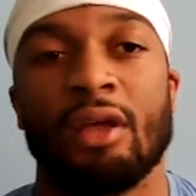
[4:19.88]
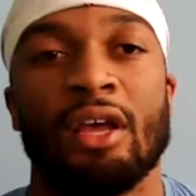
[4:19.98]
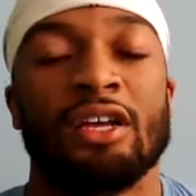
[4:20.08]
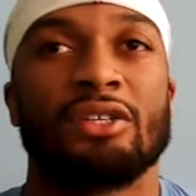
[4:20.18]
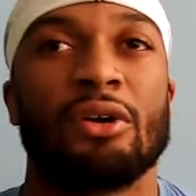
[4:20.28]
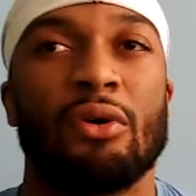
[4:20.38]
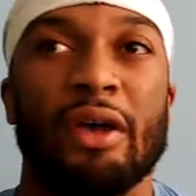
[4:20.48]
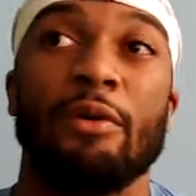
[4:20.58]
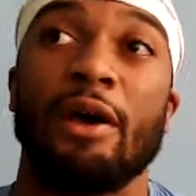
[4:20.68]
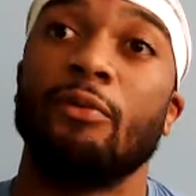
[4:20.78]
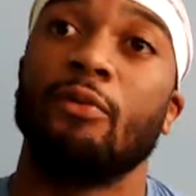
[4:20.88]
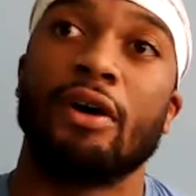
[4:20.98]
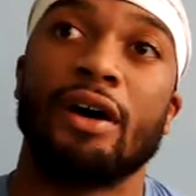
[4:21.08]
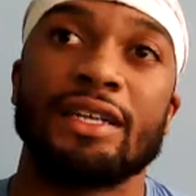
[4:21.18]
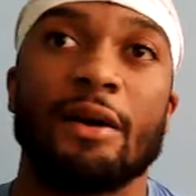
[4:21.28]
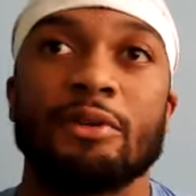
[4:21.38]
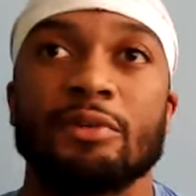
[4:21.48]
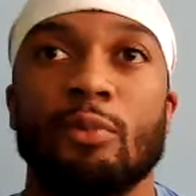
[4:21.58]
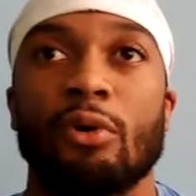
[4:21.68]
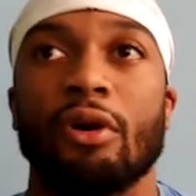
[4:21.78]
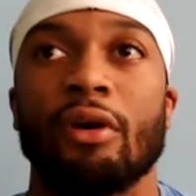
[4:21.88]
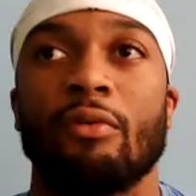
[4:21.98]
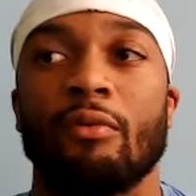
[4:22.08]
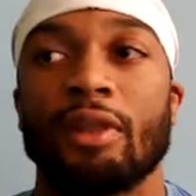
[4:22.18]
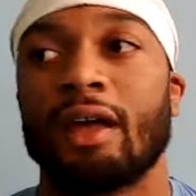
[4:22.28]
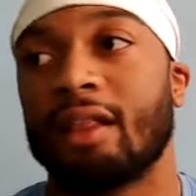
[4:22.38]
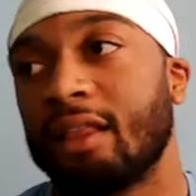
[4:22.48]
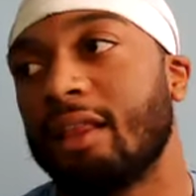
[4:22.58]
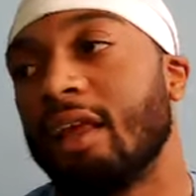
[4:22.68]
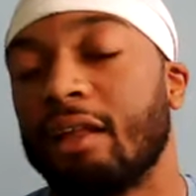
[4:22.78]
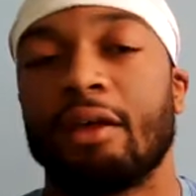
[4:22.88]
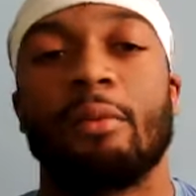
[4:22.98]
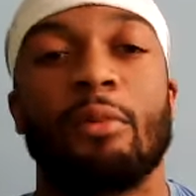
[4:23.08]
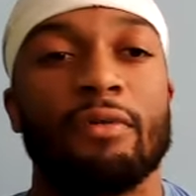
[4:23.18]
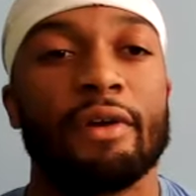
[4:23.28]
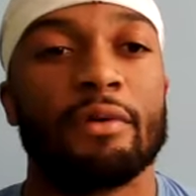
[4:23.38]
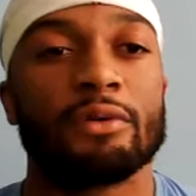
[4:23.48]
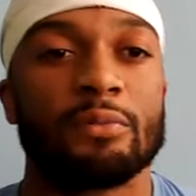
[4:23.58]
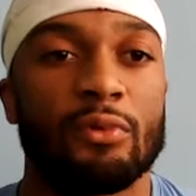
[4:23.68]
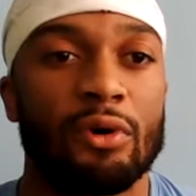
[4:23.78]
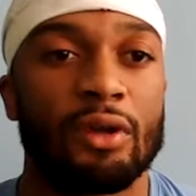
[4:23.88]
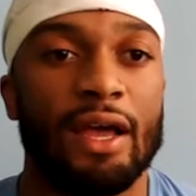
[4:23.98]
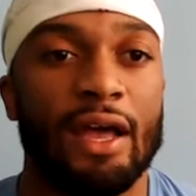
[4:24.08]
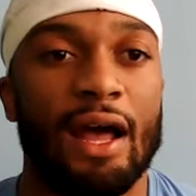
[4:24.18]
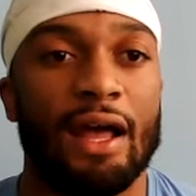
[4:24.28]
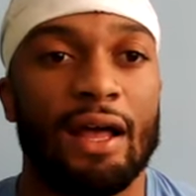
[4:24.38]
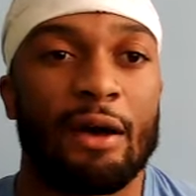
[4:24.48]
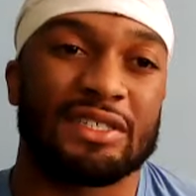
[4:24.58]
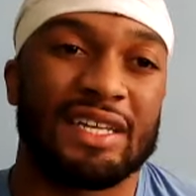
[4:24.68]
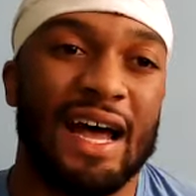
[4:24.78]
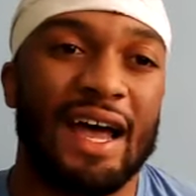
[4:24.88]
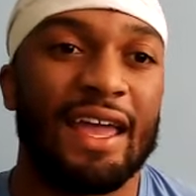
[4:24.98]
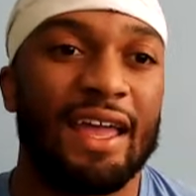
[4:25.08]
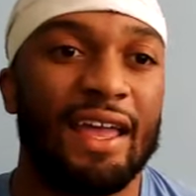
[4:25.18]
So when I did come over, it was more like I was tight.